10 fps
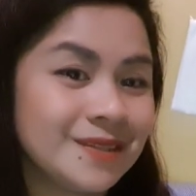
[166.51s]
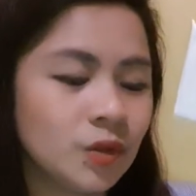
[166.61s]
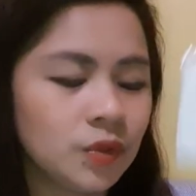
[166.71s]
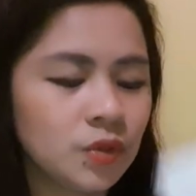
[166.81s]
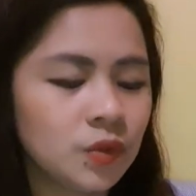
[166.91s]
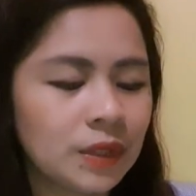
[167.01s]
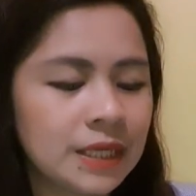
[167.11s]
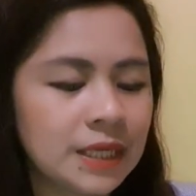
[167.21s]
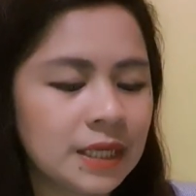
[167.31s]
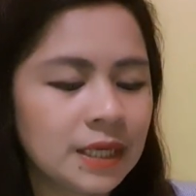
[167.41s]
So, yung
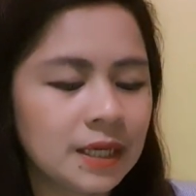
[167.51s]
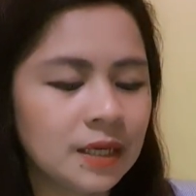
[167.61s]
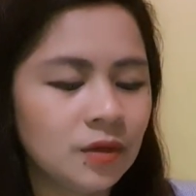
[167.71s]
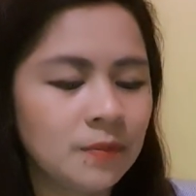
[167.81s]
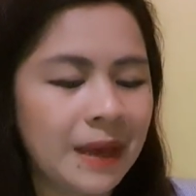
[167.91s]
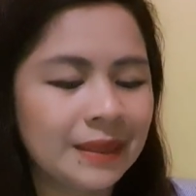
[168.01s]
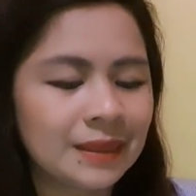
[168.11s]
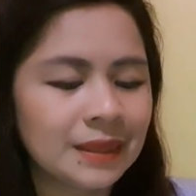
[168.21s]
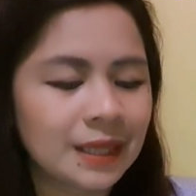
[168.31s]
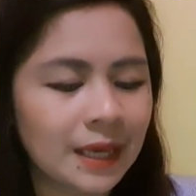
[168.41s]
cleaning mat
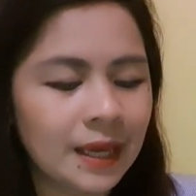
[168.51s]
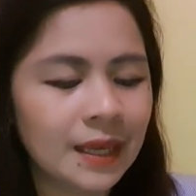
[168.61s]
niya.